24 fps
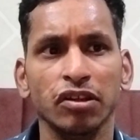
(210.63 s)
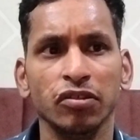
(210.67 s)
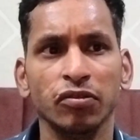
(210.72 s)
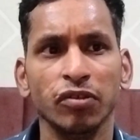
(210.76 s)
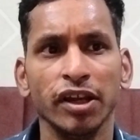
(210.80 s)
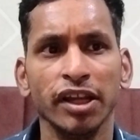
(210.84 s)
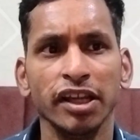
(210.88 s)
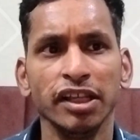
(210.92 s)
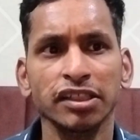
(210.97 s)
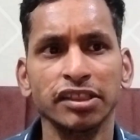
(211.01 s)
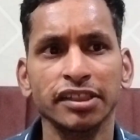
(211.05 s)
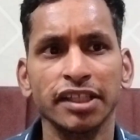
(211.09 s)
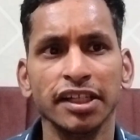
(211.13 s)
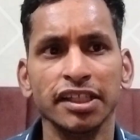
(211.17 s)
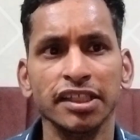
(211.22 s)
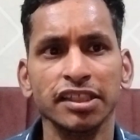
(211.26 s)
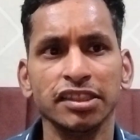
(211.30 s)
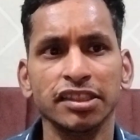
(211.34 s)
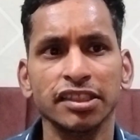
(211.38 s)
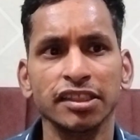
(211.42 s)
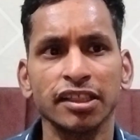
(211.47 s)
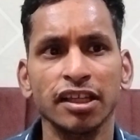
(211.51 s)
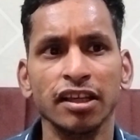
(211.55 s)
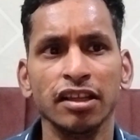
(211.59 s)
via
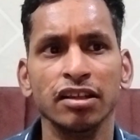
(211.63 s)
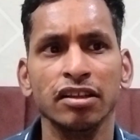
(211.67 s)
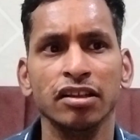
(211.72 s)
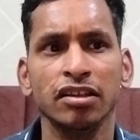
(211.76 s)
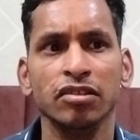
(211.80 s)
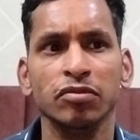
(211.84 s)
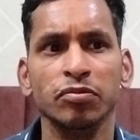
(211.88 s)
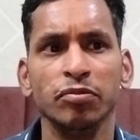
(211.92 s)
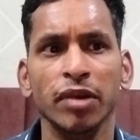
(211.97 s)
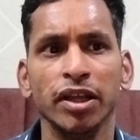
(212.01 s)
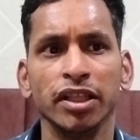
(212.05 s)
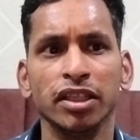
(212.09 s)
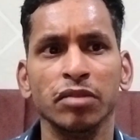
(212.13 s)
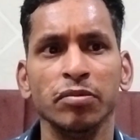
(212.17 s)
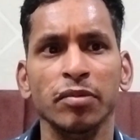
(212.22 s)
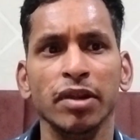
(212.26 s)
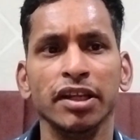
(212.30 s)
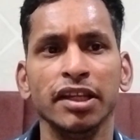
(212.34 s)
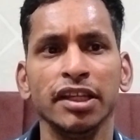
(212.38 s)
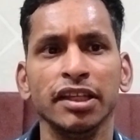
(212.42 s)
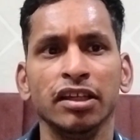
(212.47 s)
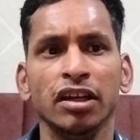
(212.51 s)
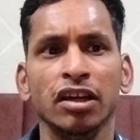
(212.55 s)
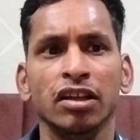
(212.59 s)
statistical,
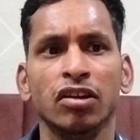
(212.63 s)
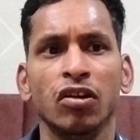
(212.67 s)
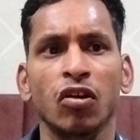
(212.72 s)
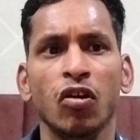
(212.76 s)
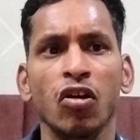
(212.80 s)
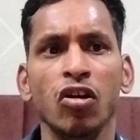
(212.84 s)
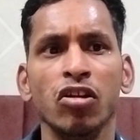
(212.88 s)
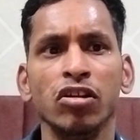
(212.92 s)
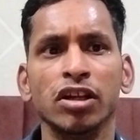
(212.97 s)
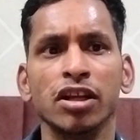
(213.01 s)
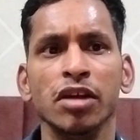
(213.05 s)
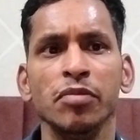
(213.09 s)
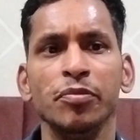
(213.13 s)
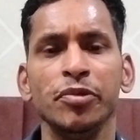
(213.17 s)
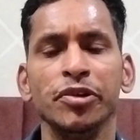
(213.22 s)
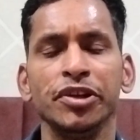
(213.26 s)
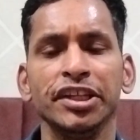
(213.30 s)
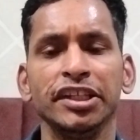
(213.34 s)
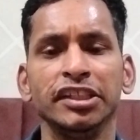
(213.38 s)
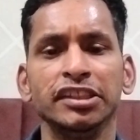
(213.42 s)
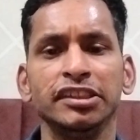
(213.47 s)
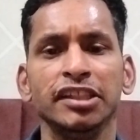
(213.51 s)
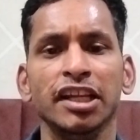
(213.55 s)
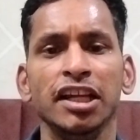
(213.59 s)
mathematical or
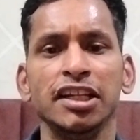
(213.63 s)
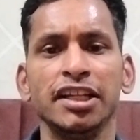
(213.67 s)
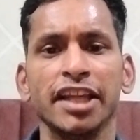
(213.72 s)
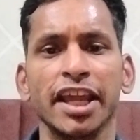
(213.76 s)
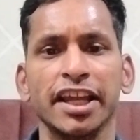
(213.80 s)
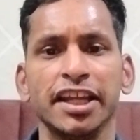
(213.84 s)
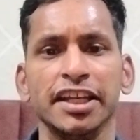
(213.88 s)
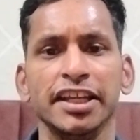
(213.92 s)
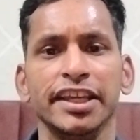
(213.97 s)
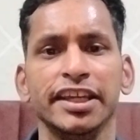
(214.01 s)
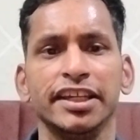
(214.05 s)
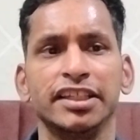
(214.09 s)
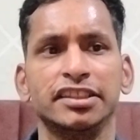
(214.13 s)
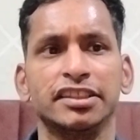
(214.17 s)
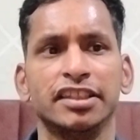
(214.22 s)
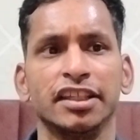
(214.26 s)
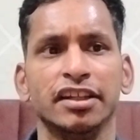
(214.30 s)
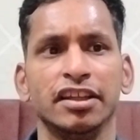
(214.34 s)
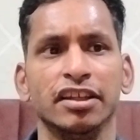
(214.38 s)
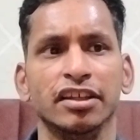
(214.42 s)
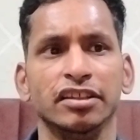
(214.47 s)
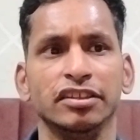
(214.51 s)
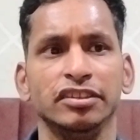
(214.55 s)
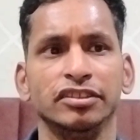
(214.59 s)
computational techniques.
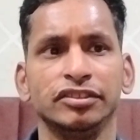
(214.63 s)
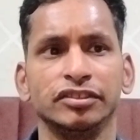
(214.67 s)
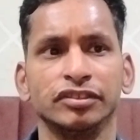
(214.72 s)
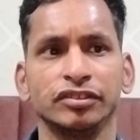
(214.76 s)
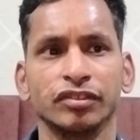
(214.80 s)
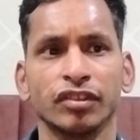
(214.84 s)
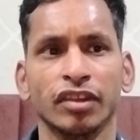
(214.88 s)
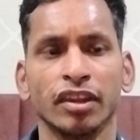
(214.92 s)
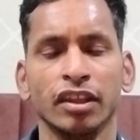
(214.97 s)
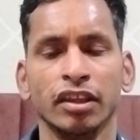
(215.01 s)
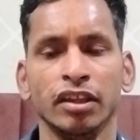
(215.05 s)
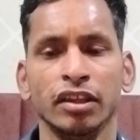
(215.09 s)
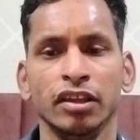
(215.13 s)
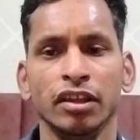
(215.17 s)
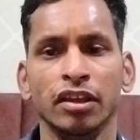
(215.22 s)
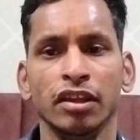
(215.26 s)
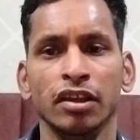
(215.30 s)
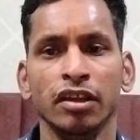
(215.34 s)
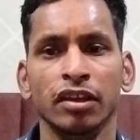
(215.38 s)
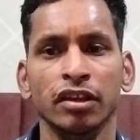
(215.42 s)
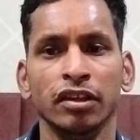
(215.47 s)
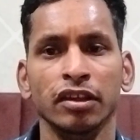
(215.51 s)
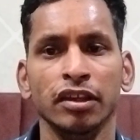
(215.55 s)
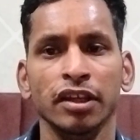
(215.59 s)
It
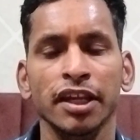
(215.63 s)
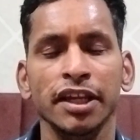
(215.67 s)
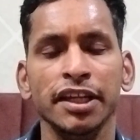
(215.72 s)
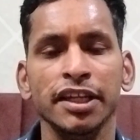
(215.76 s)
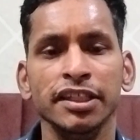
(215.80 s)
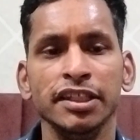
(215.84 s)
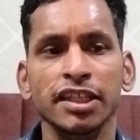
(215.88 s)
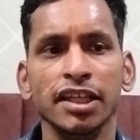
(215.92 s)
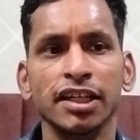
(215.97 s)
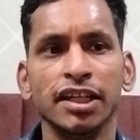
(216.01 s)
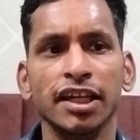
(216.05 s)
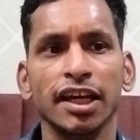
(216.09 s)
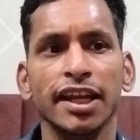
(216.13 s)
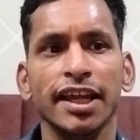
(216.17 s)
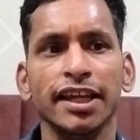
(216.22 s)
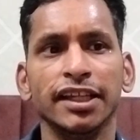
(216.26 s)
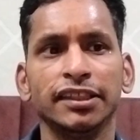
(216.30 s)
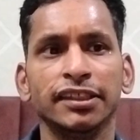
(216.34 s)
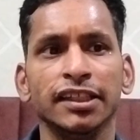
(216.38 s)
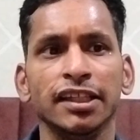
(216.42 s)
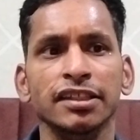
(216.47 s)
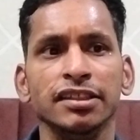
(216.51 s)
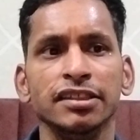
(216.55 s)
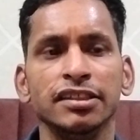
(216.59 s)
is a
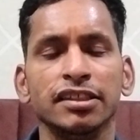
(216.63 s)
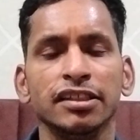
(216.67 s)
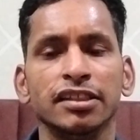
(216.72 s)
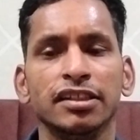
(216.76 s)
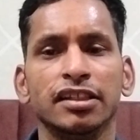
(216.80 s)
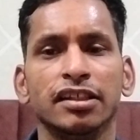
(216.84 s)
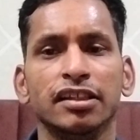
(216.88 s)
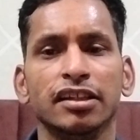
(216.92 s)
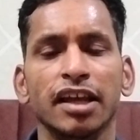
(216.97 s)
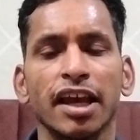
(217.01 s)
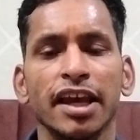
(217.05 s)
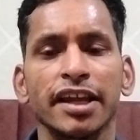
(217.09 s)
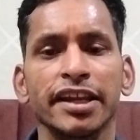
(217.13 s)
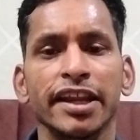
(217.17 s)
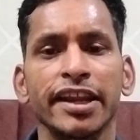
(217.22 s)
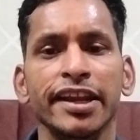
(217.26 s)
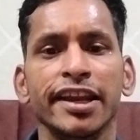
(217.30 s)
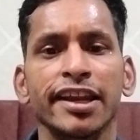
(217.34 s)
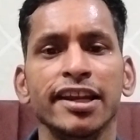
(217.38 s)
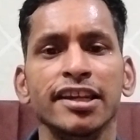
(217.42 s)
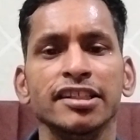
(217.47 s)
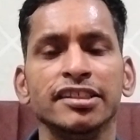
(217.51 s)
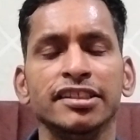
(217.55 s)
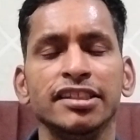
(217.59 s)
collection and
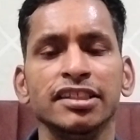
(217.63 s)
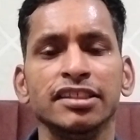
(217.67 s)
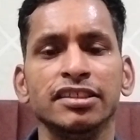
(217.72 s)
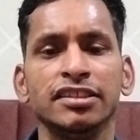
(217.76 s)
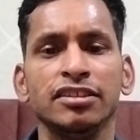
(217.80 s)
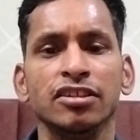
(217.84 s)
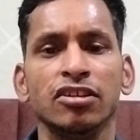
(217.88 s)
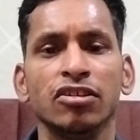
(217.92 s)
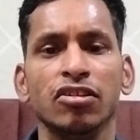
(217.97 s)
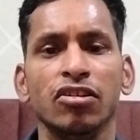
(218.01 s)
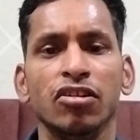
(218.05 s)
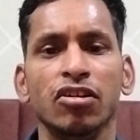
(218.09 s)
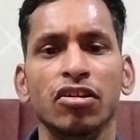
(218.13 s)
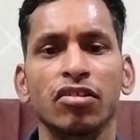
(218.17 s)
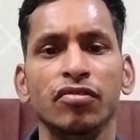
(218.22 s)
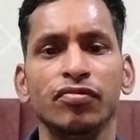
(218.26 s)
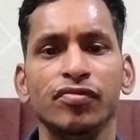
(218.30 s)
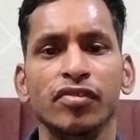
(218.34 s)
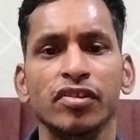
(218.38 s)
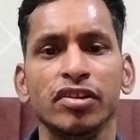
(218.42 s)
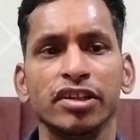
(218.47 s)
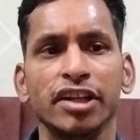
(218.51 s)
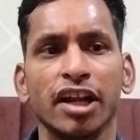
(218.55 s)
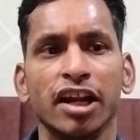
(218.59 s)
analysis
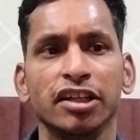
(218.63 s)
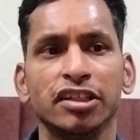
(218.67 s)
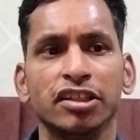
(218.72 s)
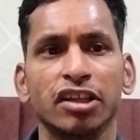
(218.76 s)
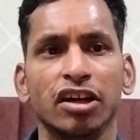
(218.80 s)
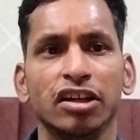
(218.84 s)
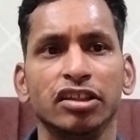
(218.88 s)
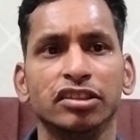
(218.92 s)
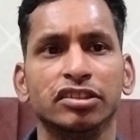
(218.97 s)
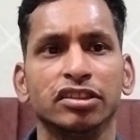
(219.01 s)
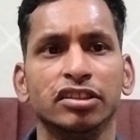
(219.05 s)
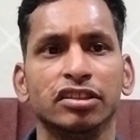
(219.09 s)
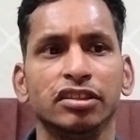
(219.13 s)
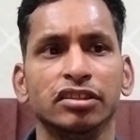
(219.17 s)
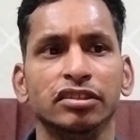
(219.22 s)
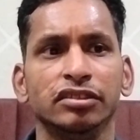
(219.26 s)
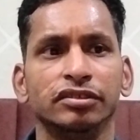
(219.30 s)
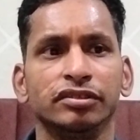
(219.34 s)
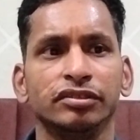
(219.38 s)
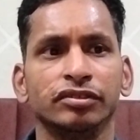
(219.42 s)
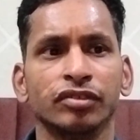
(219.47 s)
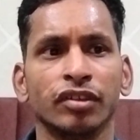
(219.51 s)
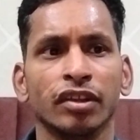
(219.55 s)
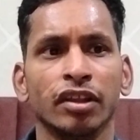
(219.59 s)
of data